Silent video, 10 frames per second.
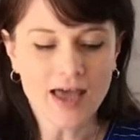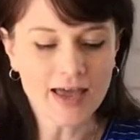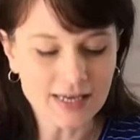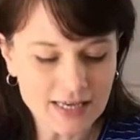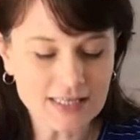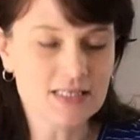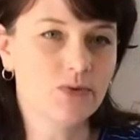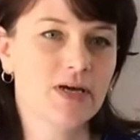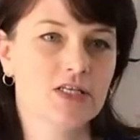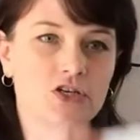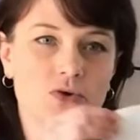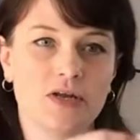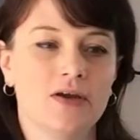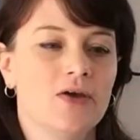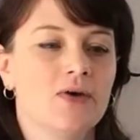and easy way to do
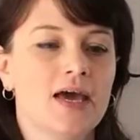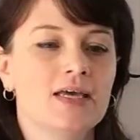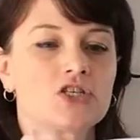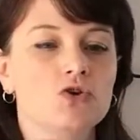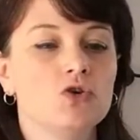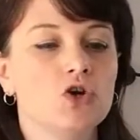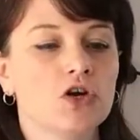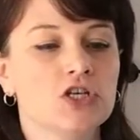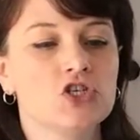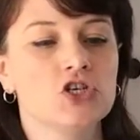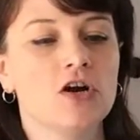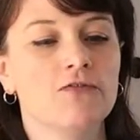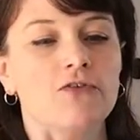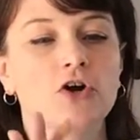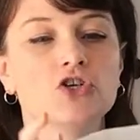it. Okay, so you're going to
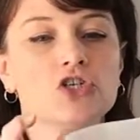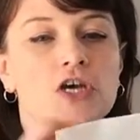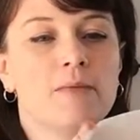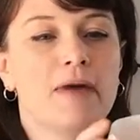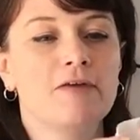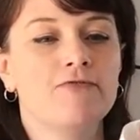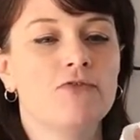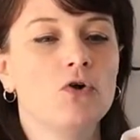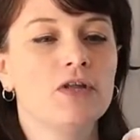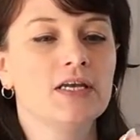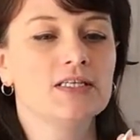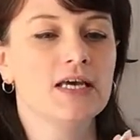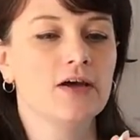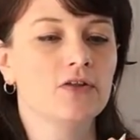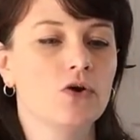start first by folding
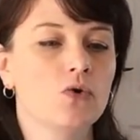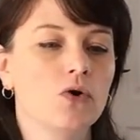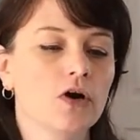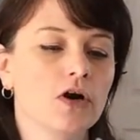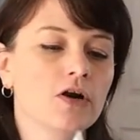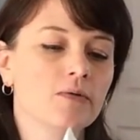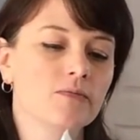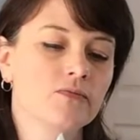down the corner